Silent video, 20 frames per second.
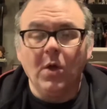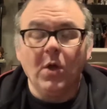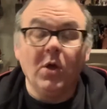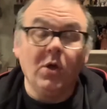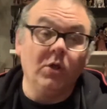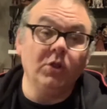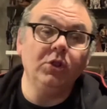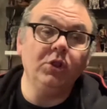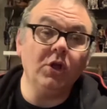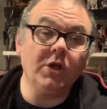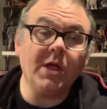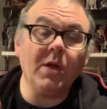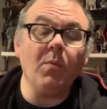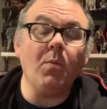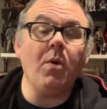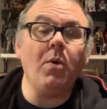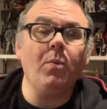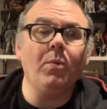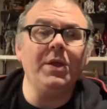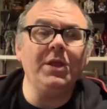look at
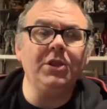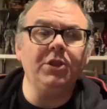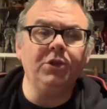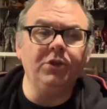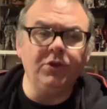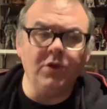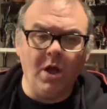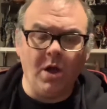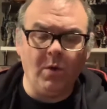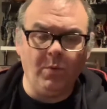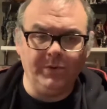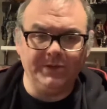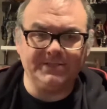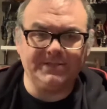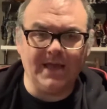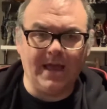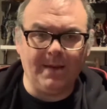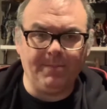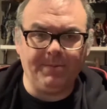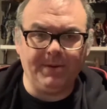what we know is
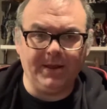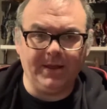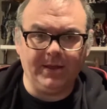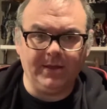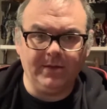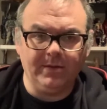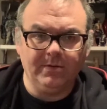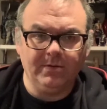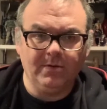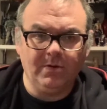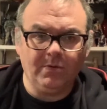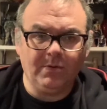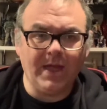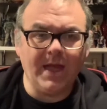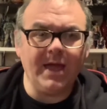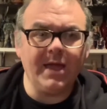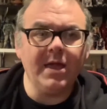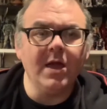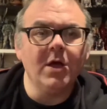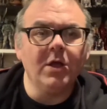happening.
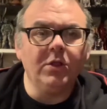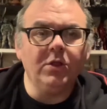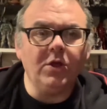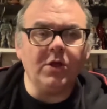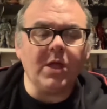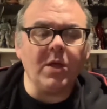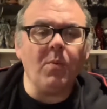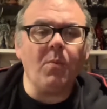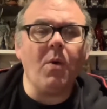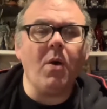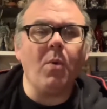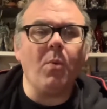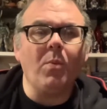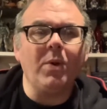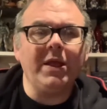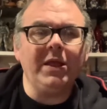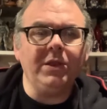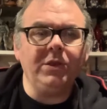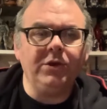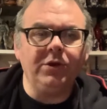Okay? Look at what
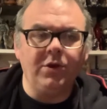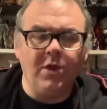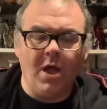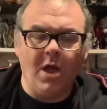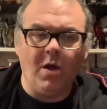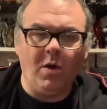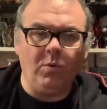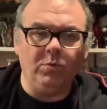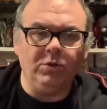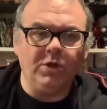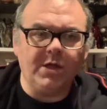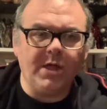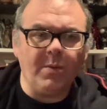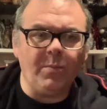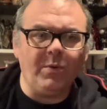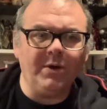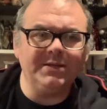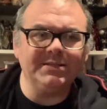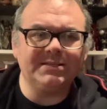we know. Look at what is